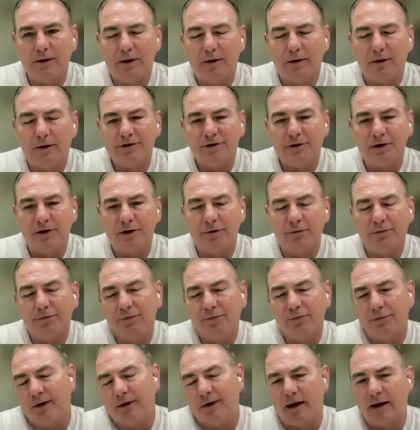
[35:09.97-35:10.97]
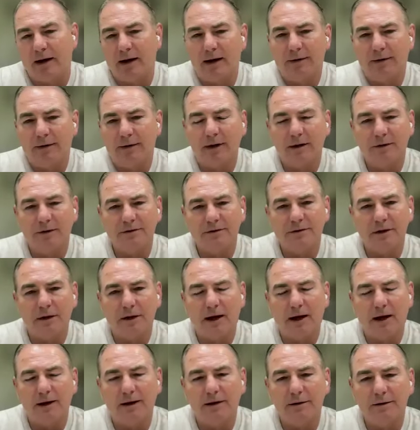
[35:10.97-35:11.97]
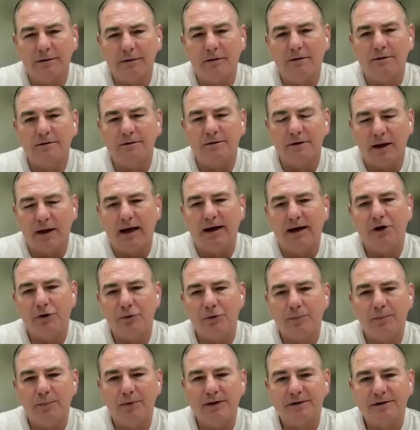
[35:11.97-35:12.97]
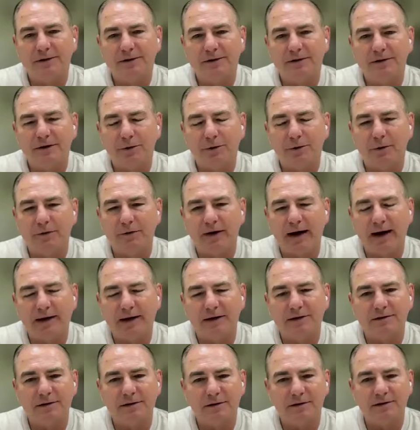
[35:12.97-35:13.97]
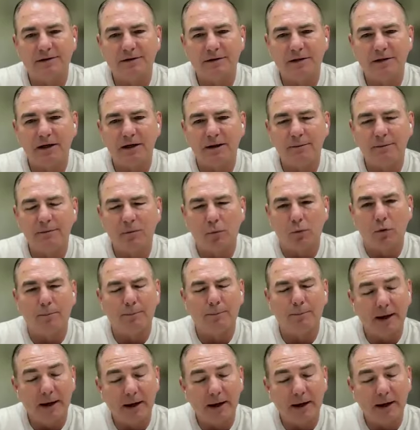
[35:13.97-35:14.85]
and you know as you go through that, I think there's a lot of there's a lot of good pieces here we've added to this team.